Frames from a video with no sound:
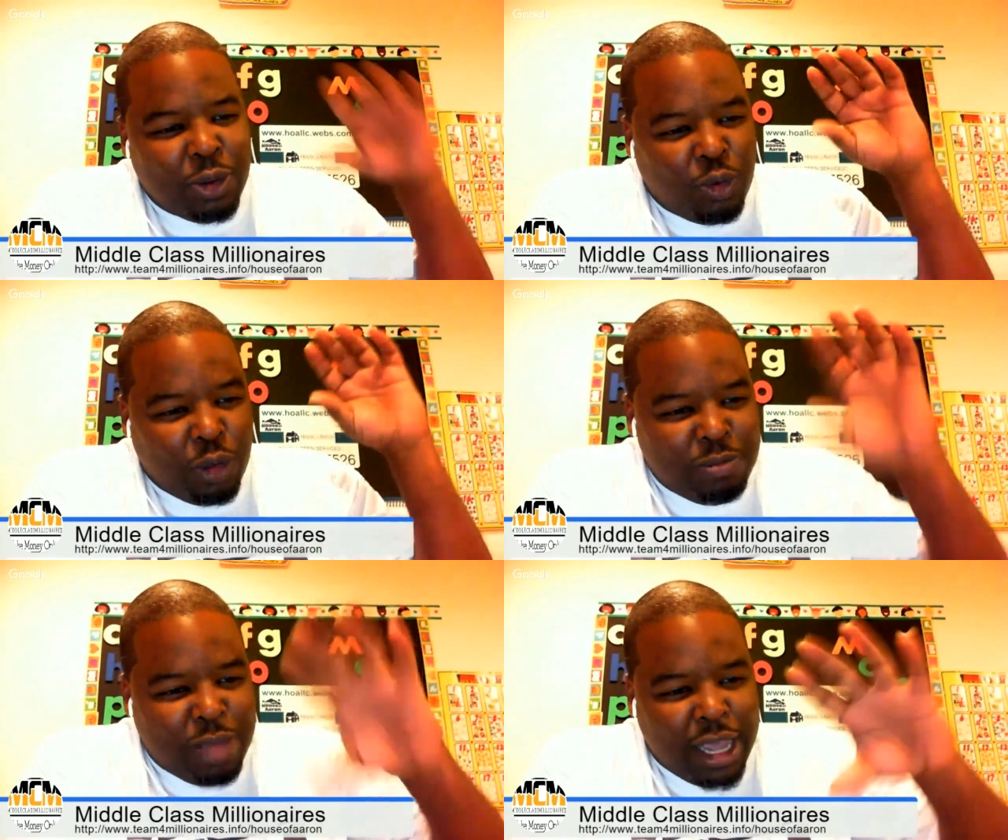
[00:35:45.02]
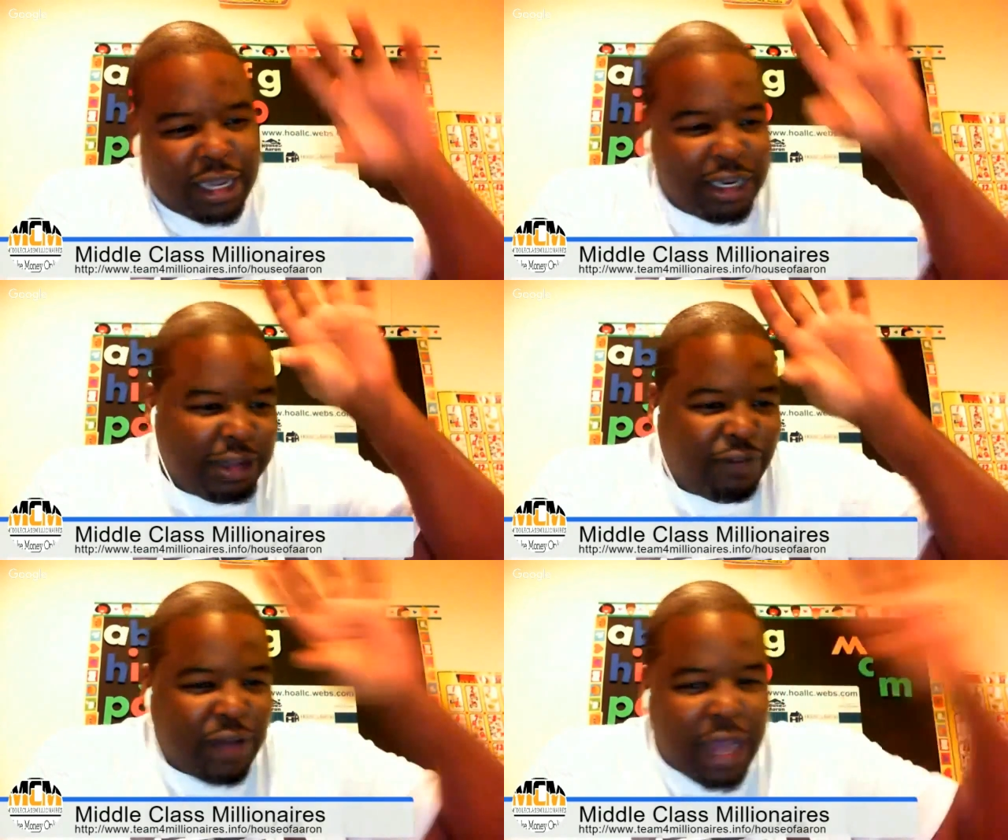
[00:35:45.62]
we making the
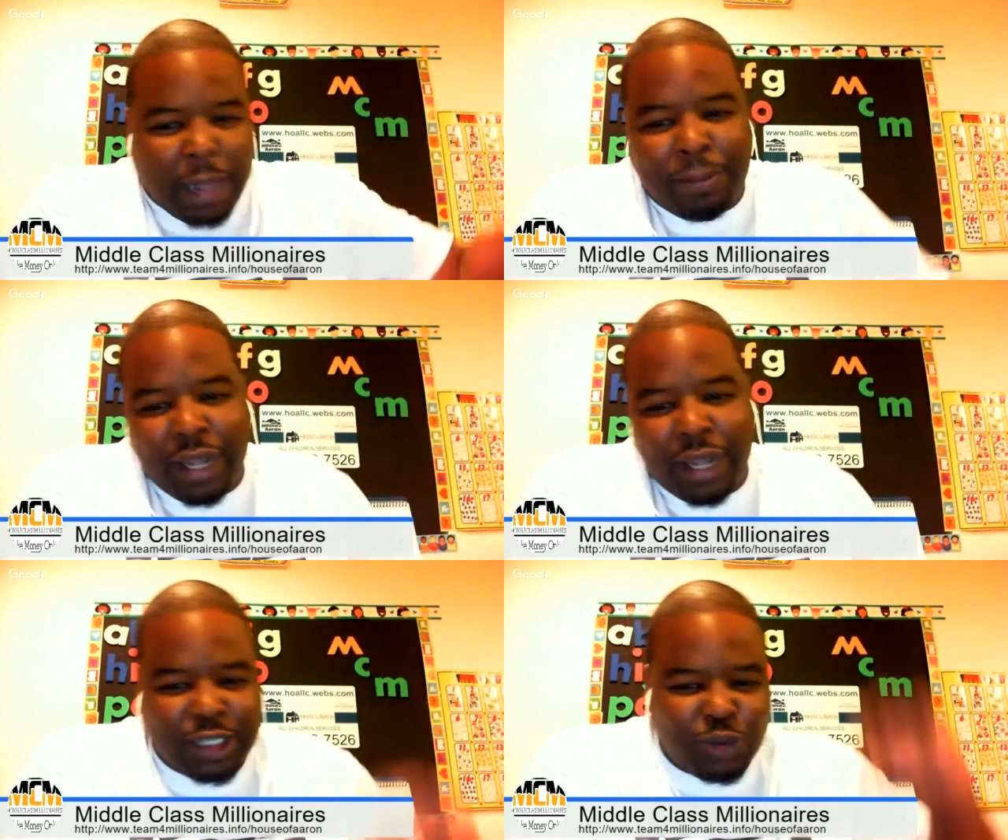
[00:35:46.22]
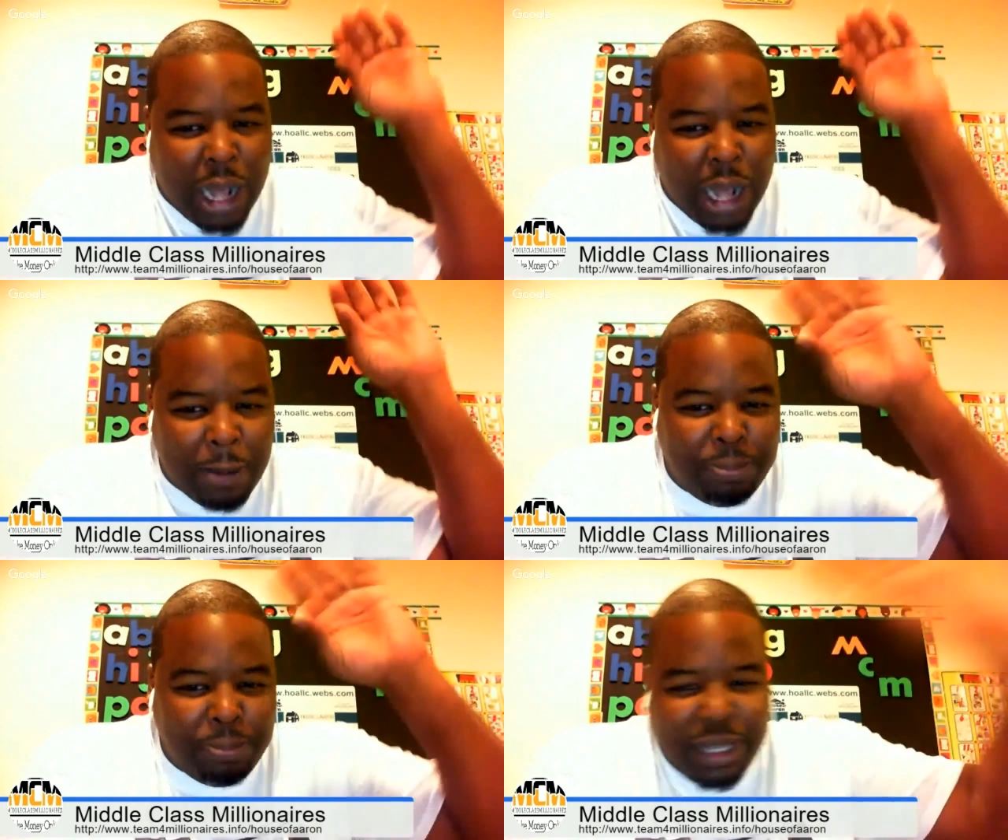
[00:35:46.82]
fireplace with our
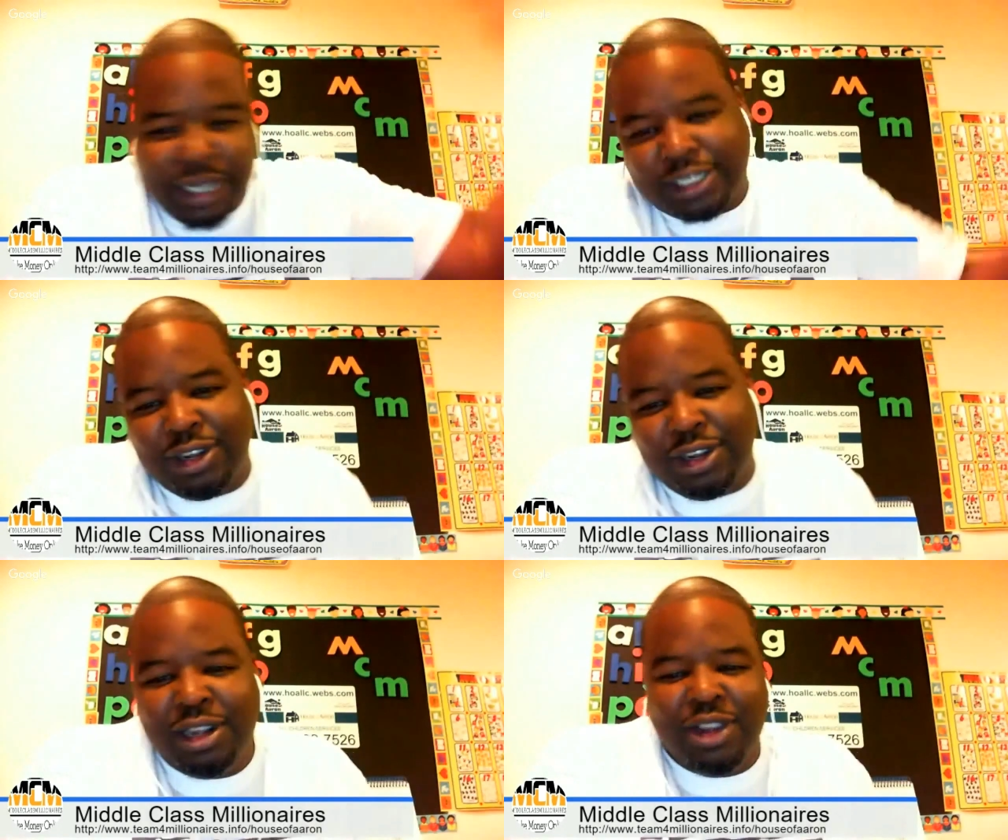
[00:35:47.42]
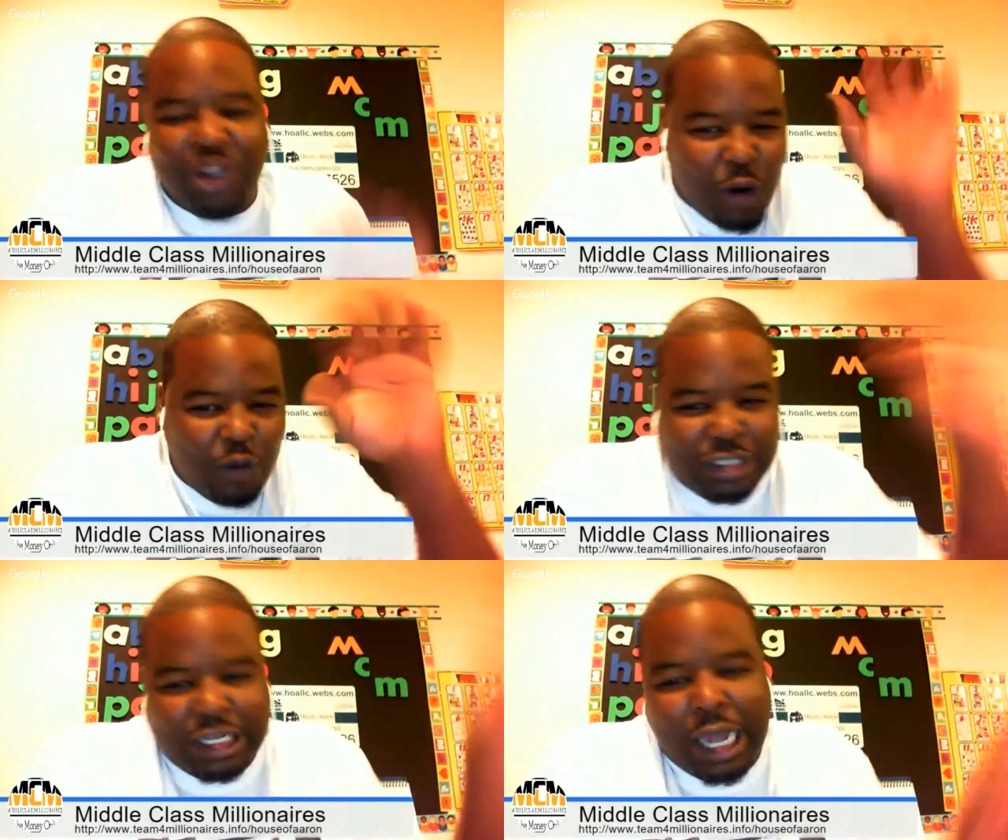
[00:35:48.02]
picture over
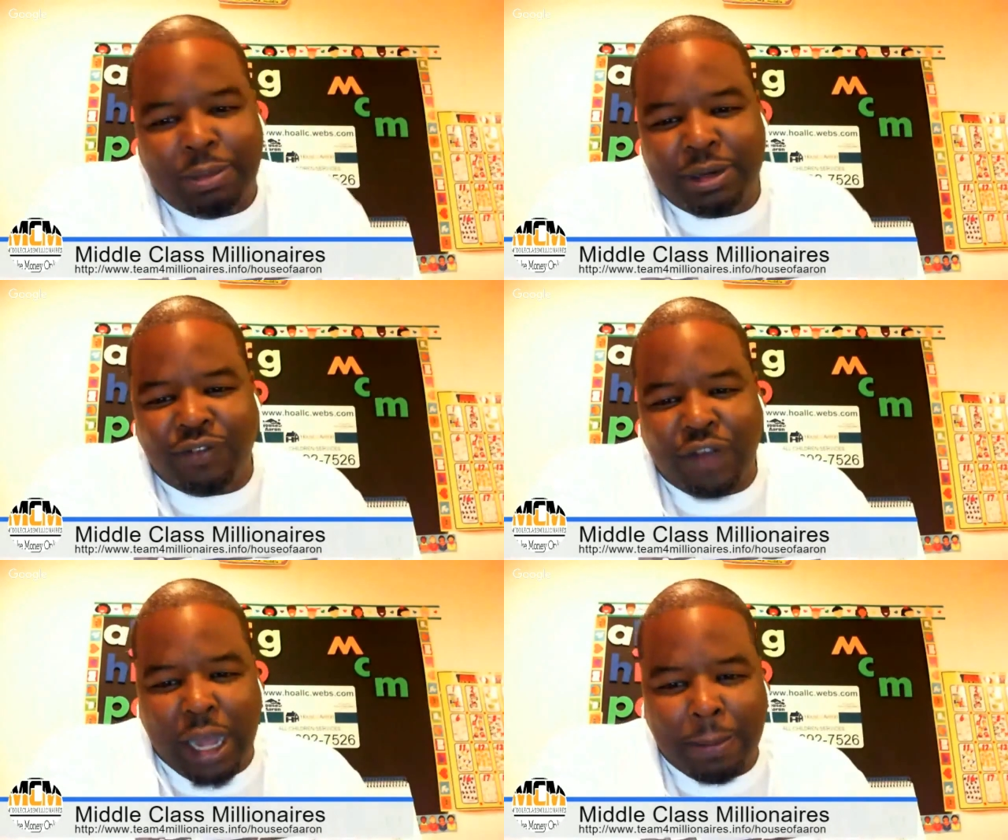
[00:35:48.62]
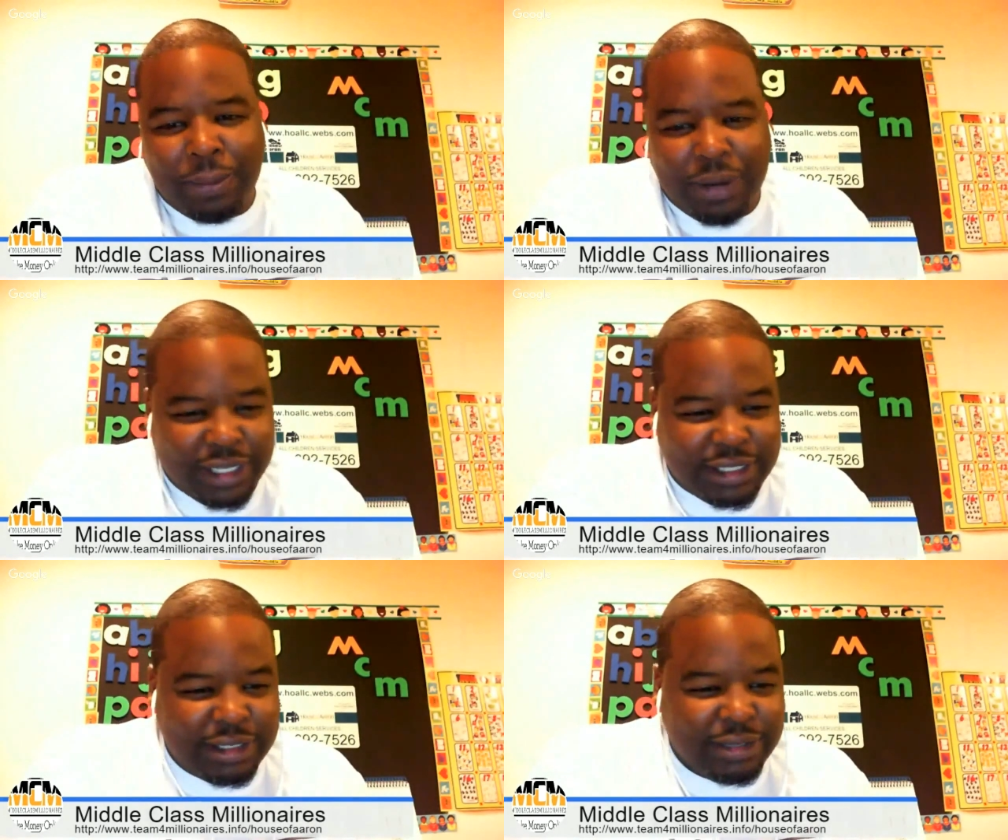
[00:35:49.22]
top of the fireplace.